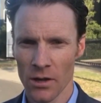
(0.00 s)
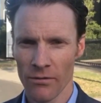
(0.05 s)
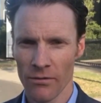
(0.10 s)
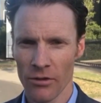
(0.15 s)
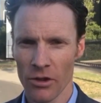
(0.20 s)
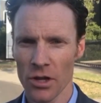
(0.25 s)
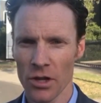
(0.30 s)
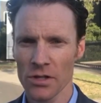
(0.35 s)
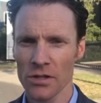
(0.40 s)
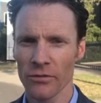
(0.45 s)

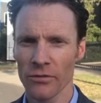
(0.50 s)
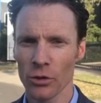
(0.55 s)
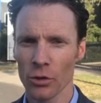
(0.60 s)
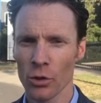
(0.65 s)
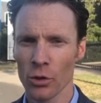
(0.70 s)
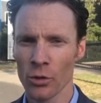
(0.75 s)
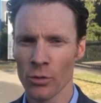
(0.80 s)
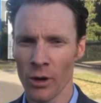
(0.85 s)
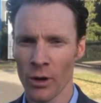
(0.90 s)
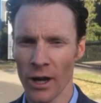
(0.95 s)
For those of
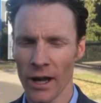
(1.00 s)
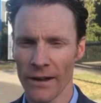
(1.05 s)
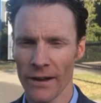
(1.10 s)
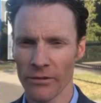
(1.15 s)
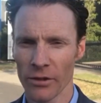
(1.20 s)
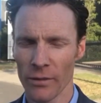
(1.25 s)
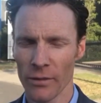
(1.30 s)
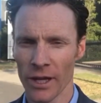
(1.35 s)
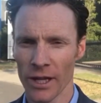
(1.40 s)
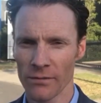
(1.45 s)
you whom I
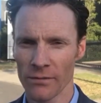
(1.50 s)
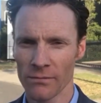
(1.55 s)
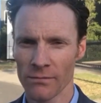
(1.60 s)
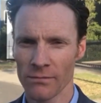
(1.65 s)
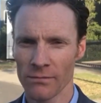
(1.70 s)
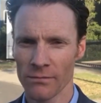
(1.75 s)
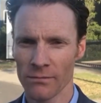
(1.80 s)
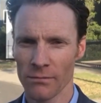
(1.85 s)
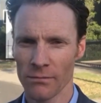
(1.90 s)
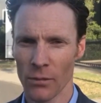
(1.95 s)
haven't met,
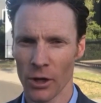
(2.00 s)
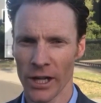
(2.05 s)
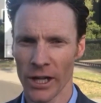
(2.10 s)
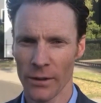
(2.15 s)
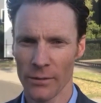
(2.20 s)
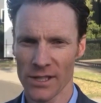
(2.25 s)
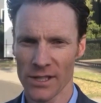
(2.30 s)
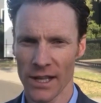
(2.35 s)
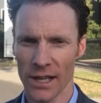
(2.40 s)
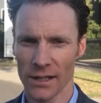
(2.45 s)
my
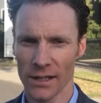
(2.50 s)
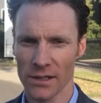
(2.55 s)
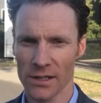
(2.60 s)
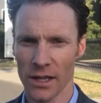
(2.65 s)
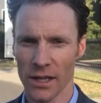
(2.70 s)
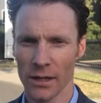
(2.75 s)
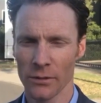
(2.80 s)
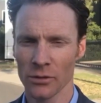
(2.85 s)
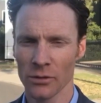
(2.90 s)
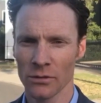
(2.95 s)
name is Alex
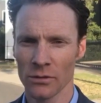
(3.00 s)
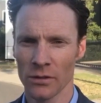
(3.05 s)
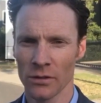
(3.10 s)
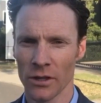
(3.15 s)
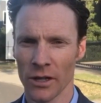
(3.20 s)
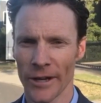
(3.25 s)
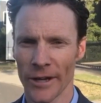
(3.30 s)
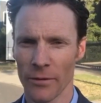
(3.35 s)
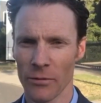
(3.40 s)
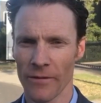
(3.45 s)

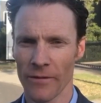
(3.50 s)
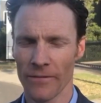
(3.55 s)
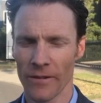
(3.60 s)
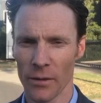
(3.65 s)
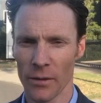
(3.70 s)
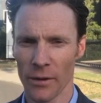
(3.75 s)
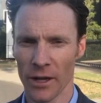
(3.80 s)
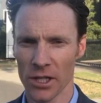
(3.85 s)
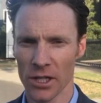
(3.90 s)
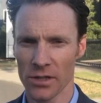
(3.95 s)
Abel, and I'm the
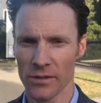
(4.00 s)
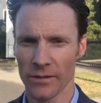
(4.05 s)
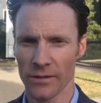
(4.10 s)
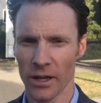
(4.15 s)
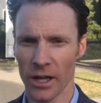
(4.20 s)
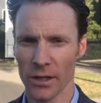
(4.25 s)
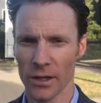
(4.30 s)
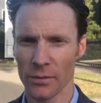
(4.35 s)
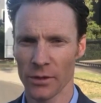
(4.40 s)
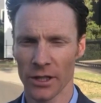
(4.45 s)
Fund Manager
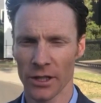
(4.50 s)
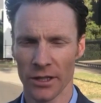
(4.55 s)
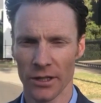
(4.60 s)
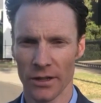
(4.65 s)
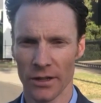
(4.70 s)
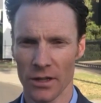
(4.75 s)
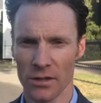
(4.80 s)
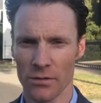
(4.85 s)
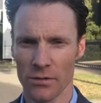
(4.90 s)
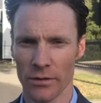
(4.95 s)
for APN
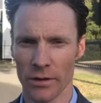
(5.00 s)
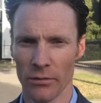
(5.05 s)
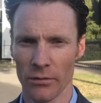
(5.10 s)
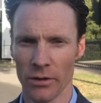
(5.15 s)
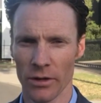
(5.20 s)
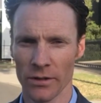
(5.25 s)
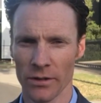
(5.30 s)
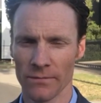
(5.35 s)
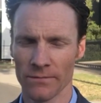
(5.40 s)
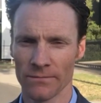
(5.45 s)
Industrial
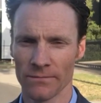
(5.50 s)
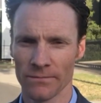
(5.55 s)
REIT.